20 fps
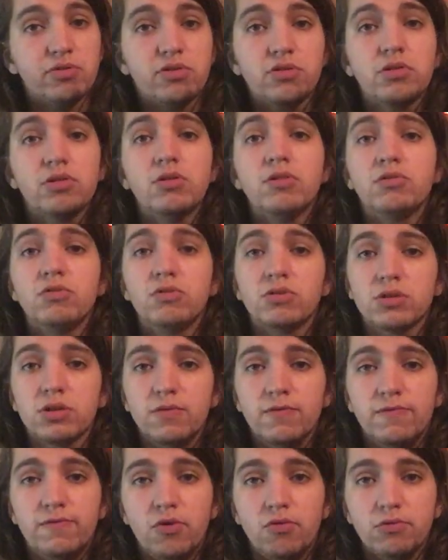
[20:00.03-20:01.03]
still
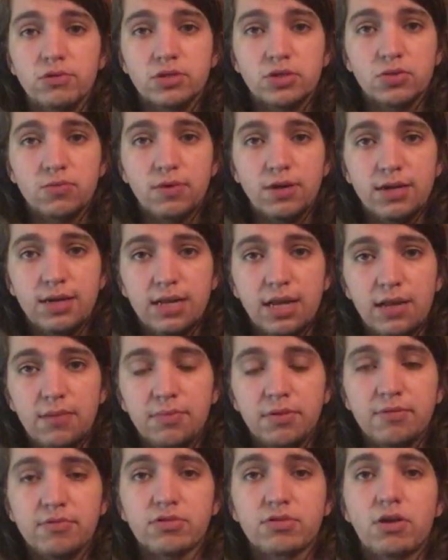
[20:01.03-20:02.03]
looking forward to what Ne
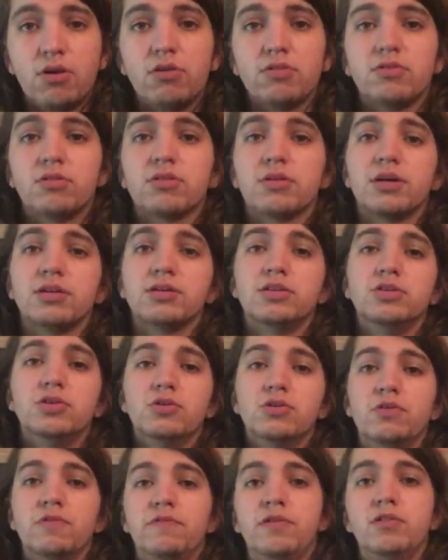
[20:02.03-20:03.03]
Obliviscaris has got to
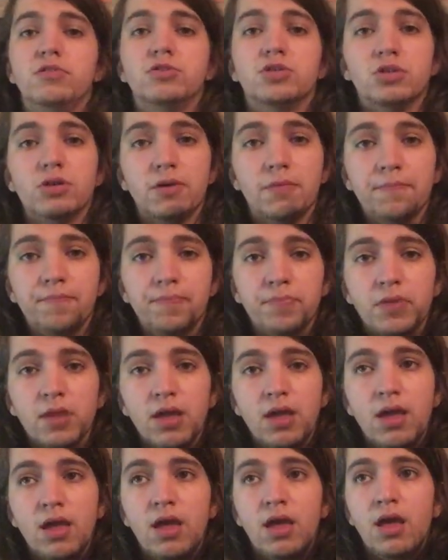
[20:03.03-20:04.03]
do in the future.
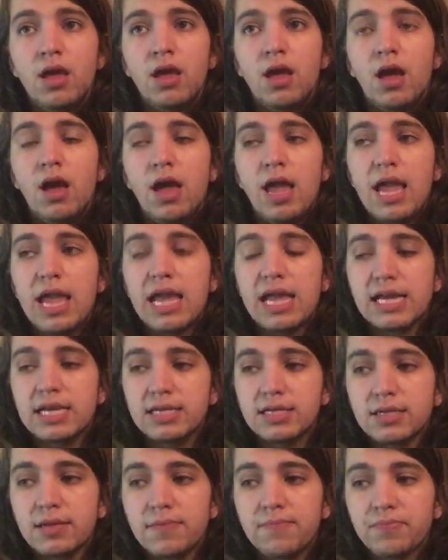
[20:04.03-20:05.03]

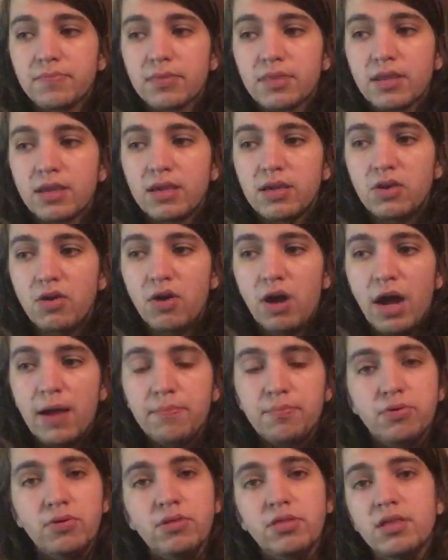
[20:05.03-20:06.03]
And, you know, I
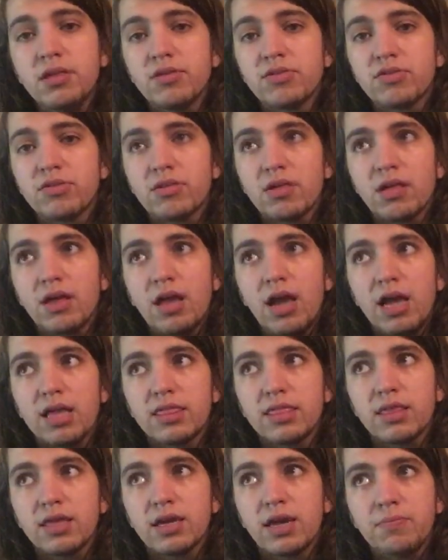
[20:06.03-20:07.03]
put this, I
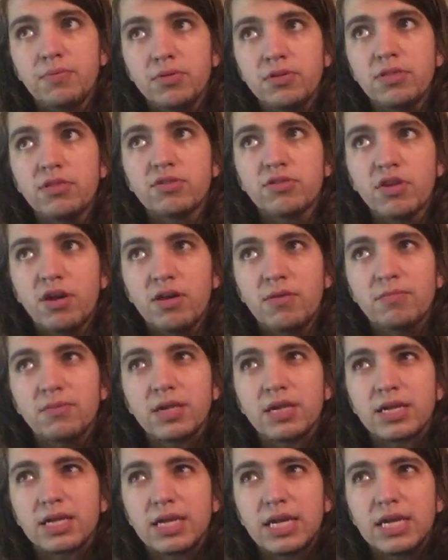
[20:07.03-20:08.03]
think I put this album,
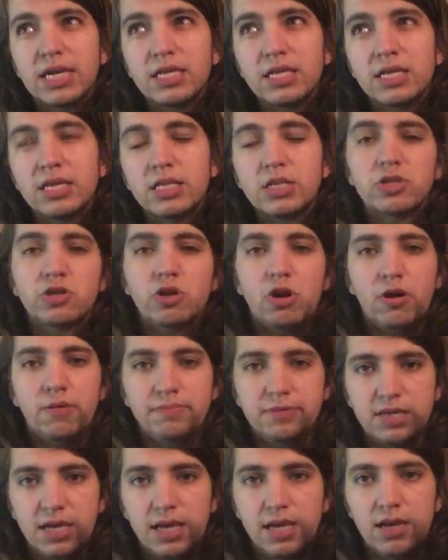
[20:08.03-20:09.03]
like, in the
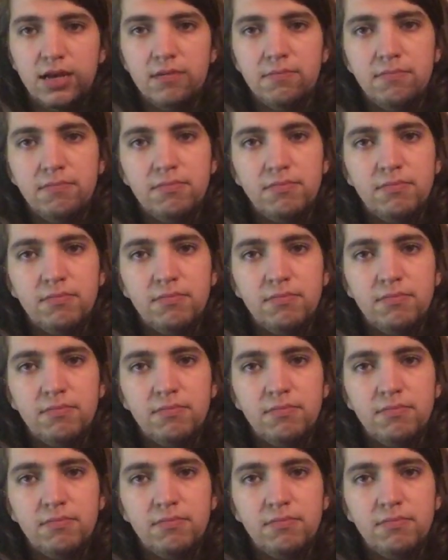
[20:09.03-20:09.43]
top 10